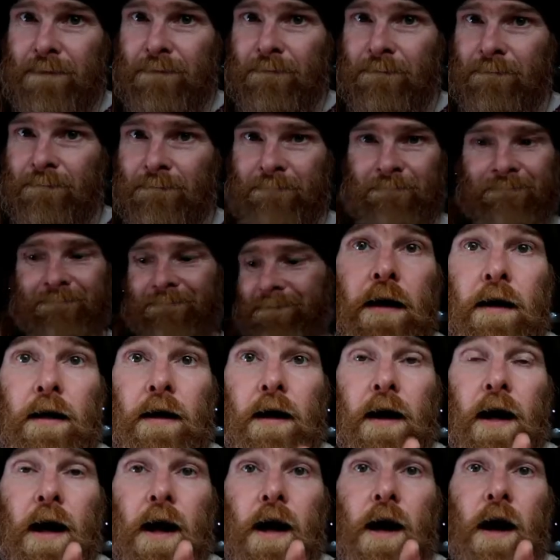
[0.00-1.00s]

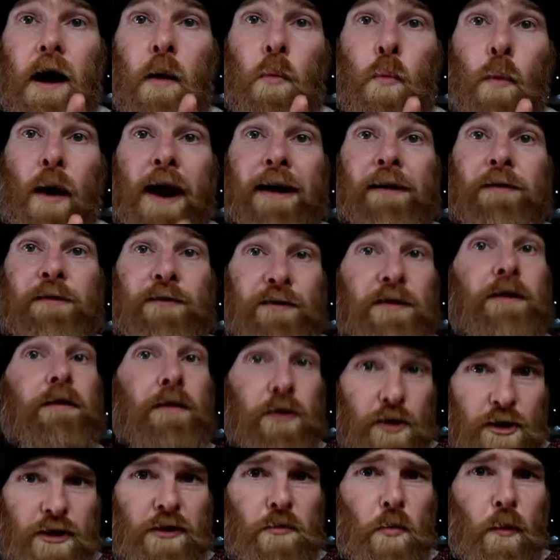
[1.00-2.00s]
And Wales
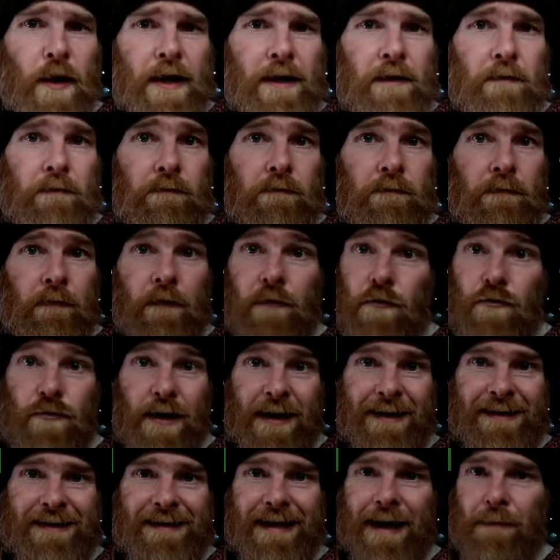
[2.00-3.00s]
should win the
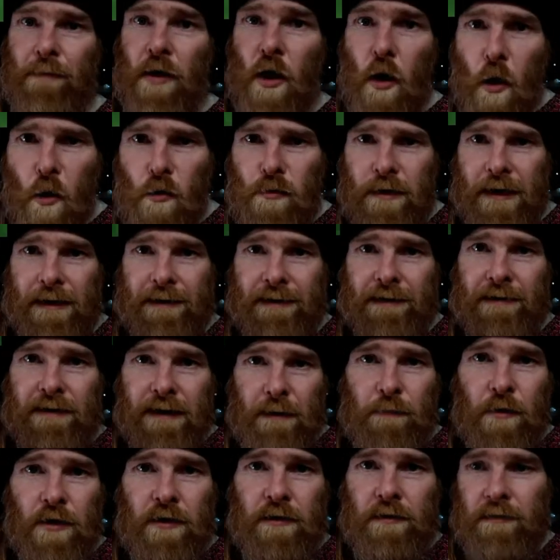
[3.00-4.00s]
Grand
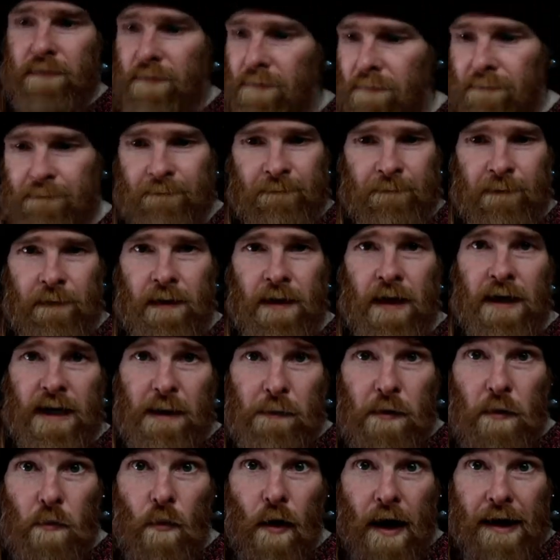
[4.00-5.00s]
Slam.
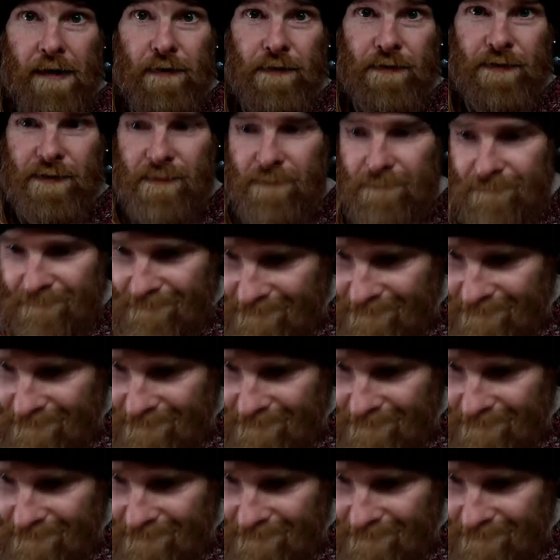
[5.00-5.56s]
Come on, Wales.